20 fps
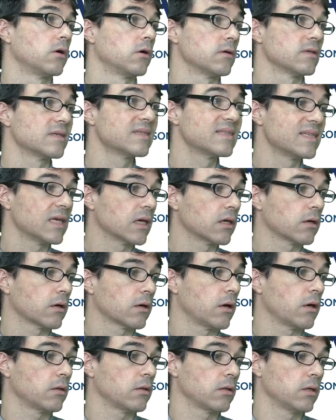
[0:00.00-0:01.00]

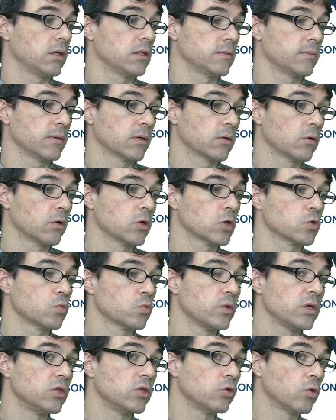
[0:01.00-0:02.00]
Second is because
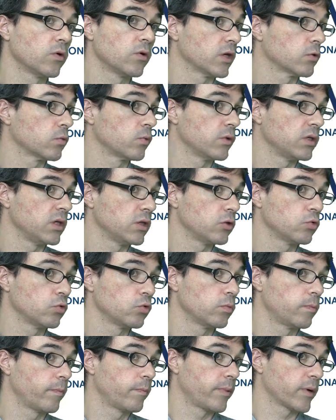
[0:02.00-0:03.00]
we know that we need
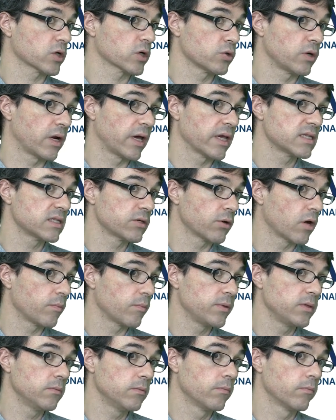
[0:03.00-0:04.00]
to personalize
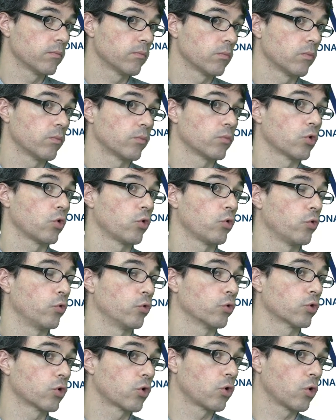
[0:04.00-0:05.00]
therapy
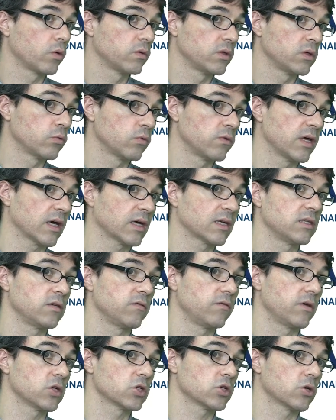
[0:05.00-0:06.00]
according to the
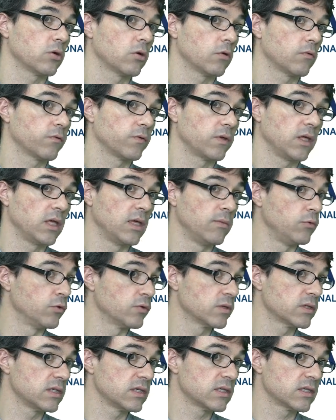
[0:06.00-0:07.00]
activation of
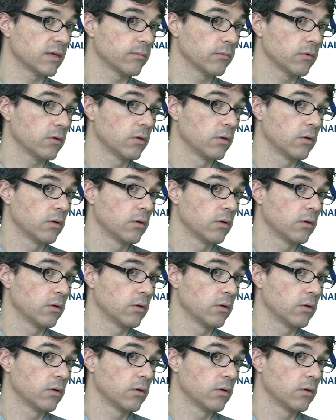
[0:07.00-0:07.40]
immune system,